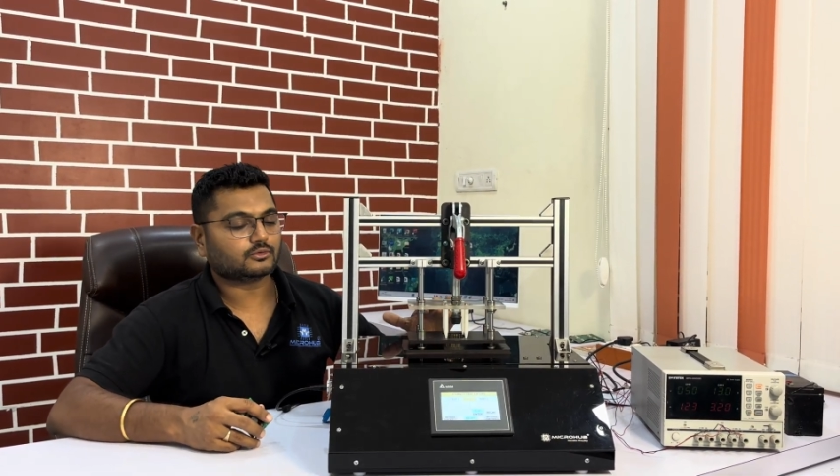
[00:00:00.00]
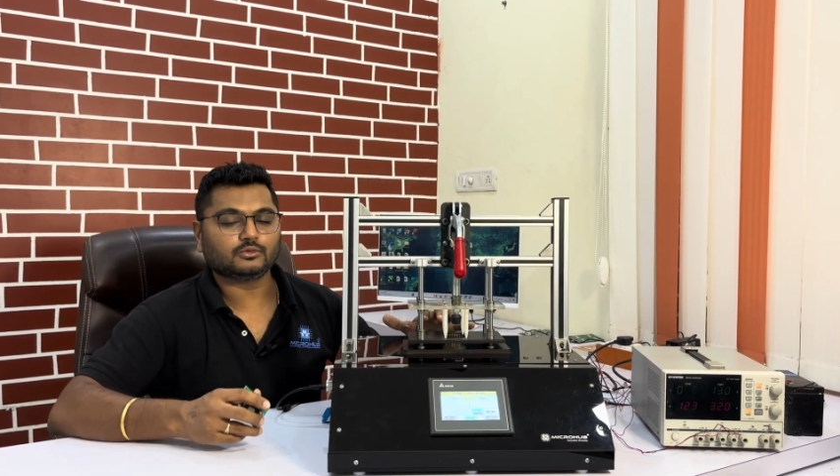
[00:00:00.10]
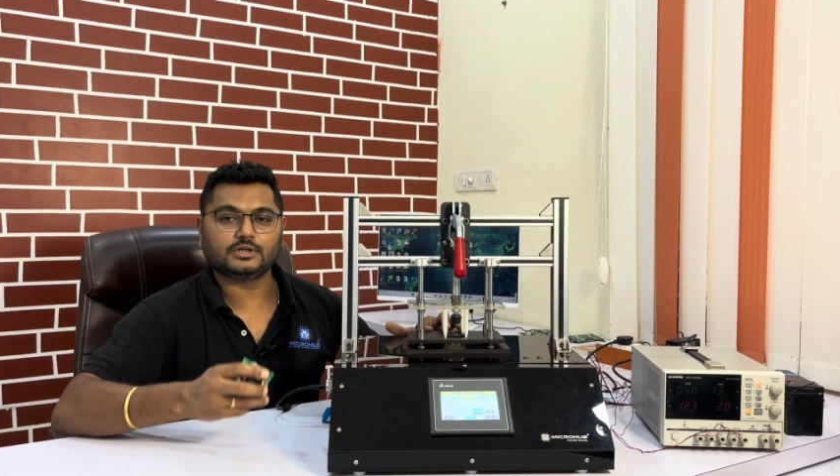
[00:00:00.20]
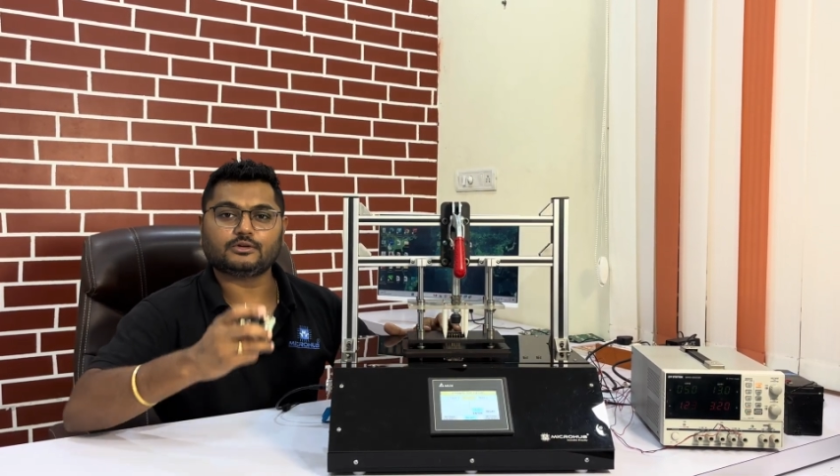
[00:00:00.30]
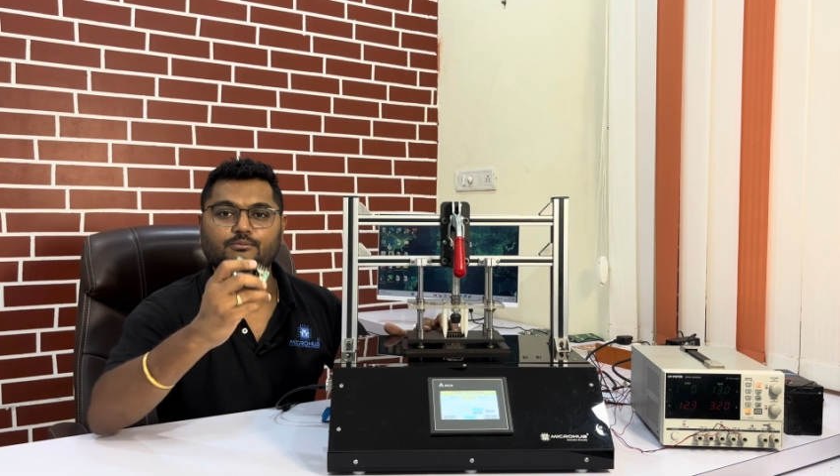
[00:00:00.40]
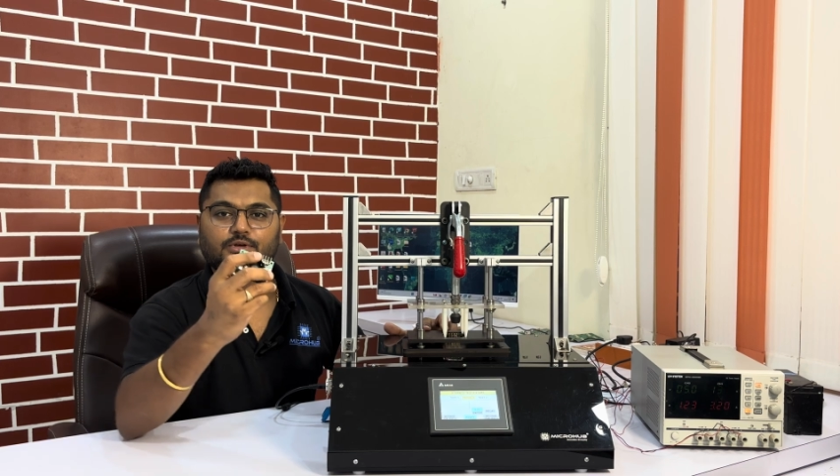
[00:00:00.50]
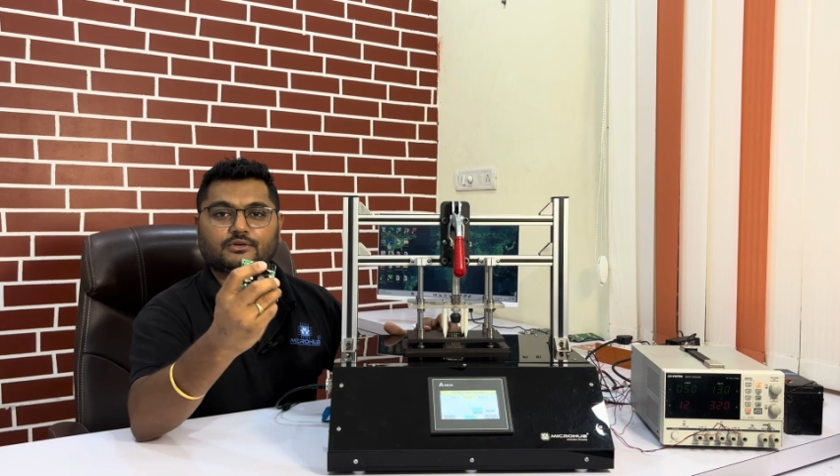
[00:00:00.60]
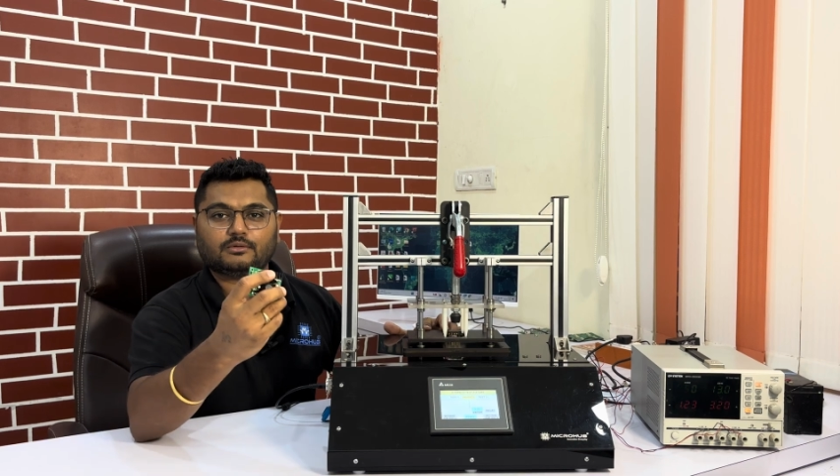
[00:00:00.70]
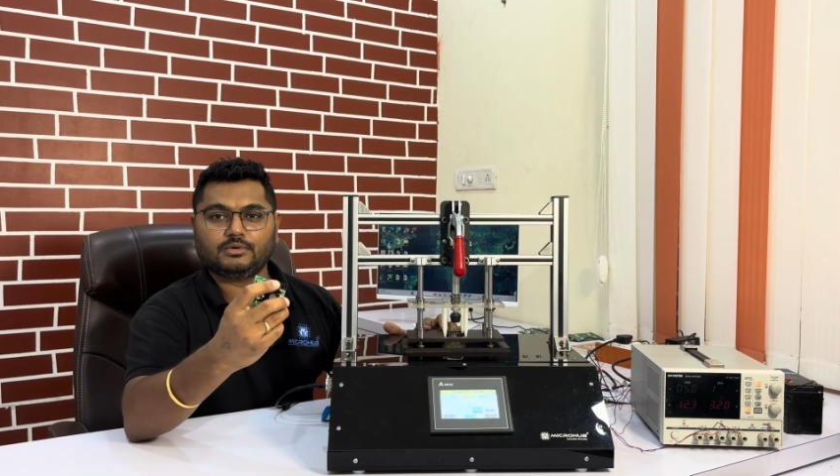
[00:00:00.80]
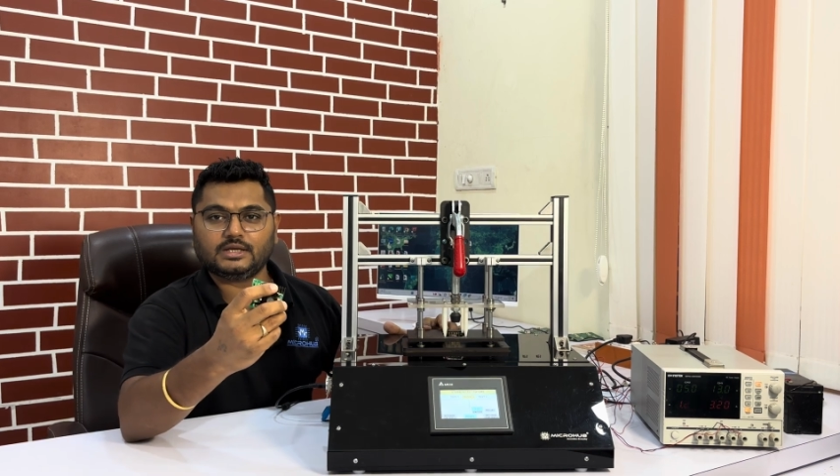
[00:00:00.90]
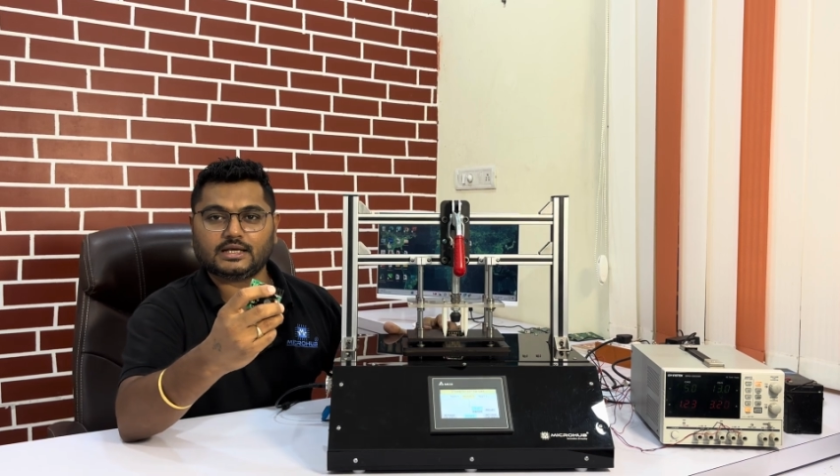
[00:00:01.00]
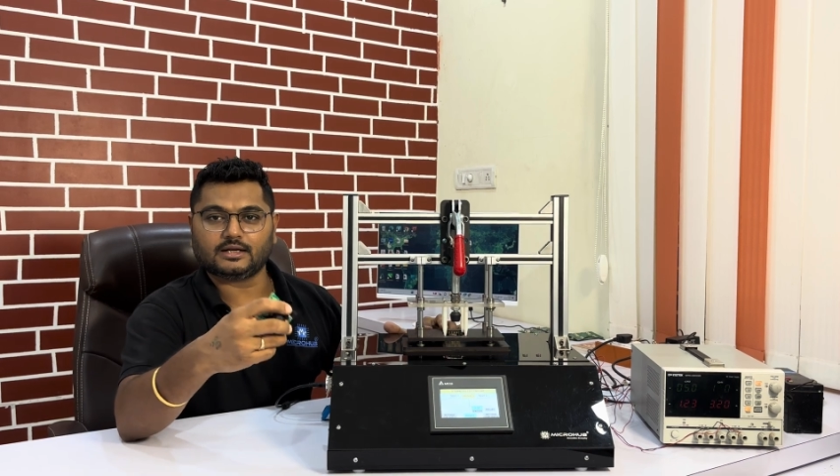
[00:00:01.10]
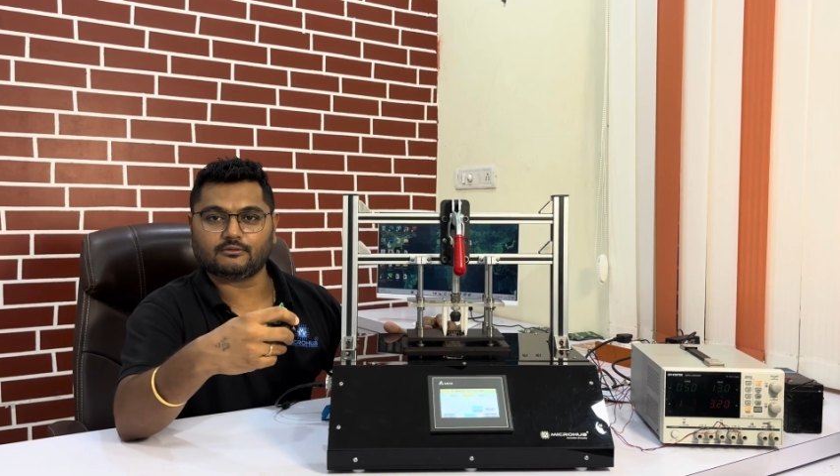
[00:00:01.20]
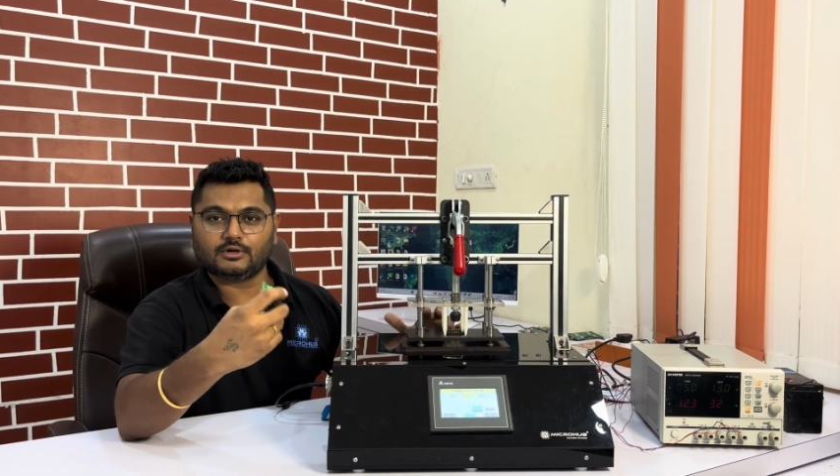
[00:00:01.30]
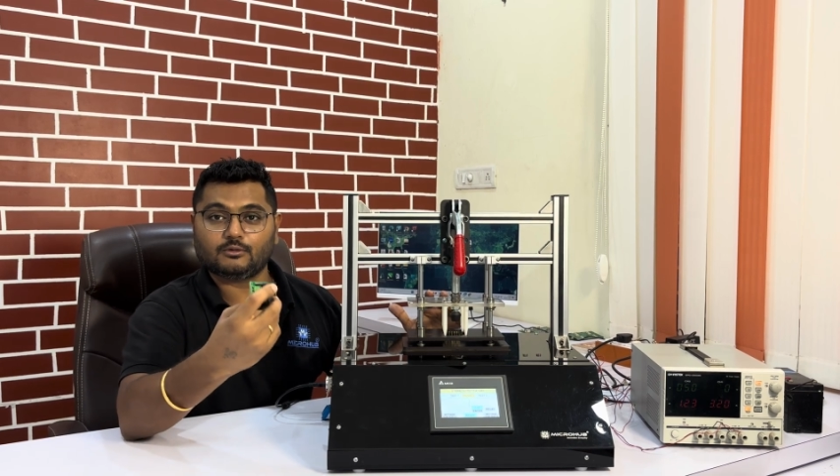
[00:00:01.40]
to this PCB
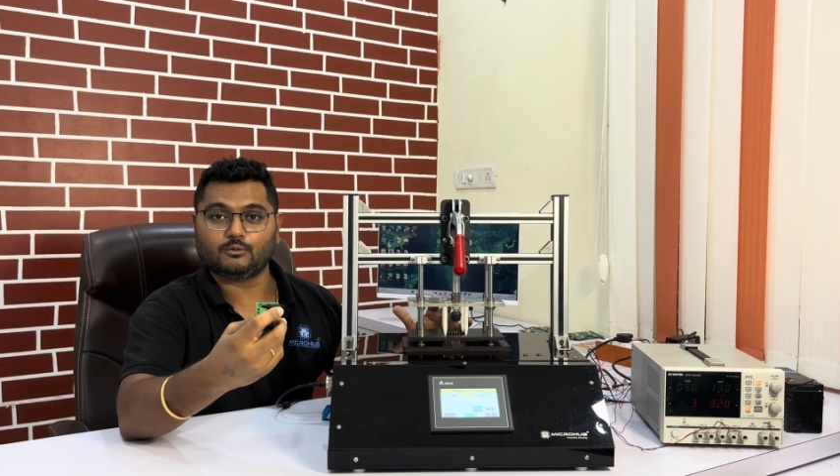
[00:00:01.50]
and